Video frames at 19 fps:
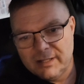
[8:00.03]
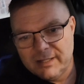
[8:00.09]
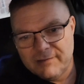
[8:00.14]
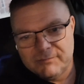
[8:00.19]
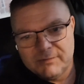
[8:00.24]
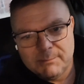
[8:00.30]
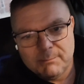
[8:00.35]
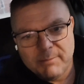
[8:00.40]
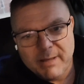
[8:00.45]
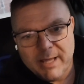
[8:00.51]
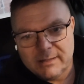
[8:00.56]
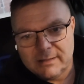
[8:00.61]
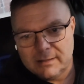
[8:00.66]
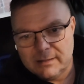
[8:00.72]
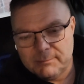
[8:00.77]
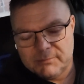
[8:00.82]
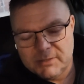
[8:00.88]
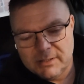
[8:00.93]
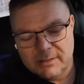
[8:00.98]
left and packed
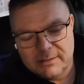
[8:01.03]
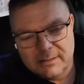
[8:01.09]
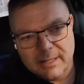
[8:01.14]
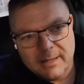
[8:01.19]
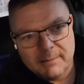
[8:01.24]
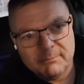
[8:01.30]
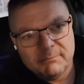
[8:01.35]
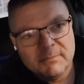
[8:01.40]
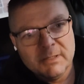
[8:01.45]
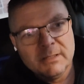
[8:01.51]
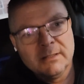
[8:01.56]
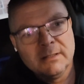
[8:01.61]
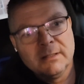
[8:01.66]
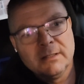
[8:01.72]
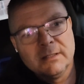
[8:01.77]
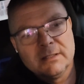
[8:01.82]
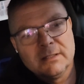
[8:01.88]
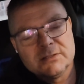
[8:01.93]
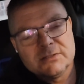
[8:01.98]
it up to the top.
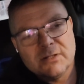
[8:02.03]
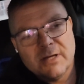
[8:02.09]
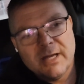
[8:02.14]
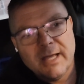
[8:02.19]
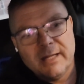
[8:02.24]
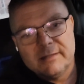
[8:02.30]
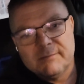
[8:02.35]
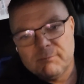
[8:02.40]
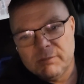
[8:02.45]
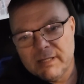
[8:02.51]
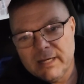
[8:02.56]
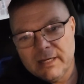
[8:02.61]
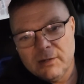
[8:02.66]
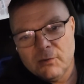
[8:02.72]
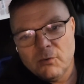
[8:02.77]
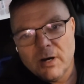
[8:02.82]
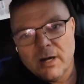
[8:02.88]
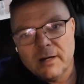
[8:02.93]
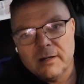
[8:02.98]
So I had plenty
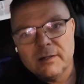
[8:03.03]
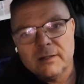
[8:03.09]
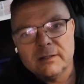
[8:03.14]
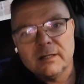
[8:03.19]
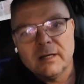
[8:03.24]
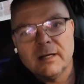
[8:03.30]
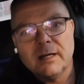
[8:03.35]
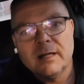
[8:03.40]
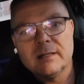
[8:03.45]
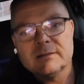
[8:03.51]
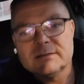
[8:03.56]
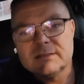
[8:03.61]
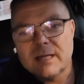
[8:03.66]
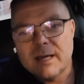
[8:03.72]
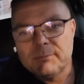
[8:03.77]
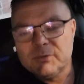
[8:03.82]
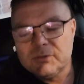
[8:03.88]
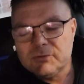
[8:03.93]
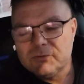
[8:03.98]
of water,
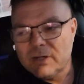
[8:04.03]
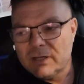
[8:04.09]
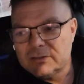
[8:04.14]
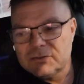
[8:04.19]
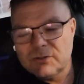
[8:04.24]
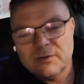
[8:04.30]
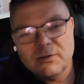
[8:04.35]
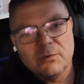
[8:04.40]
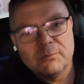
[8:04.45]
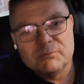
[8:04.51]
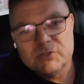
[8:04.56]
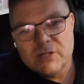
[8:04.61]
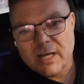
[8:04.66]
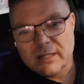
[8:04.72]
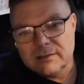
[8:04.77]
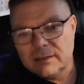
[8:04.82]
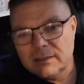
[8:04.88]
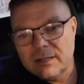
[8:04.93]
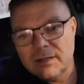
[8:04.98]
stopped and drank. So then
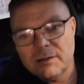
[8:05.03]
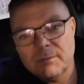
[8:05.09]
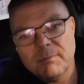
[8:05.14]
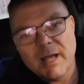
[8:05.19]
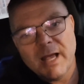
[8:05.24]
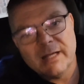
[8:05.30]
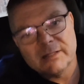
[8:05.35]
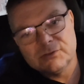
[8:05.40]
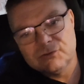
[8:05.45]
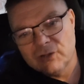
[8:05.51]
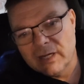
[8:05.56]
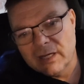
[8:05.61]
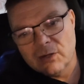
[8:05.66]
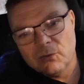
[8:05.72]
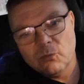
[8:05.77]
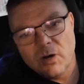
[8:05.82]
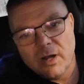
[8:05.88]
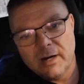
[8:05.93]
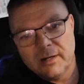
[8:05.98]
checked another box,
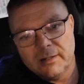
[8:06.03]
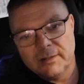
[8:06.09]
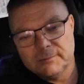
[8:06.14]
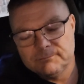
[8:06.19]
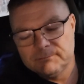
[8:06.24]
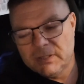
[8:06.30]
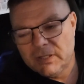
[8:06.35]
drinking water.